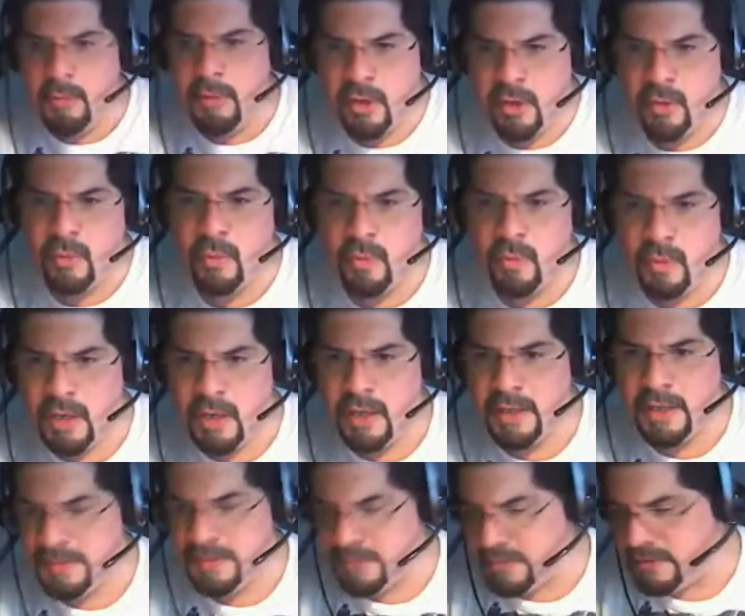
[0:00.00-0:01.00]
you
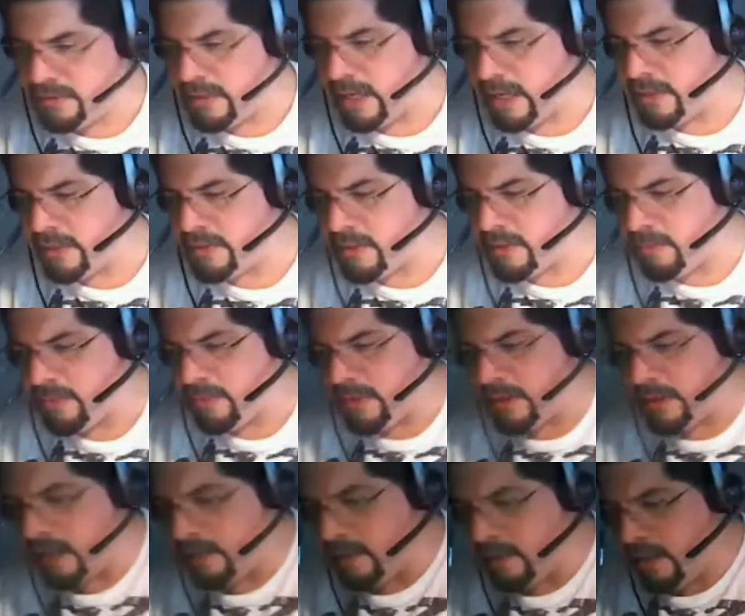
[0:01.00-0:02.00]
saying something
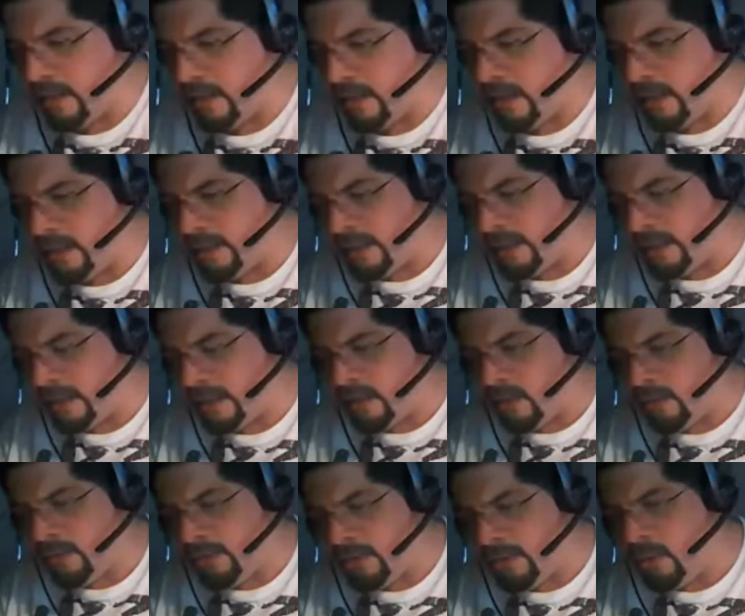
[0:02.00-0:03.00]
that it didn't
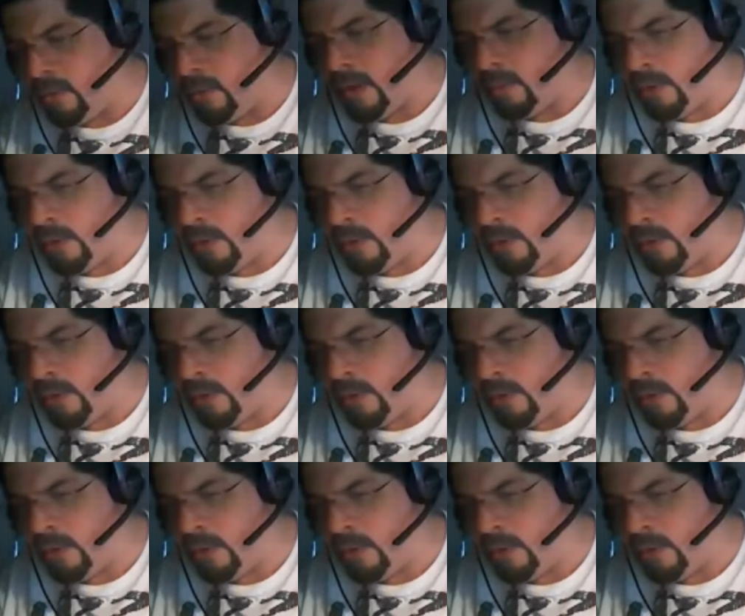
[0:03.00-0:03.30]
go through,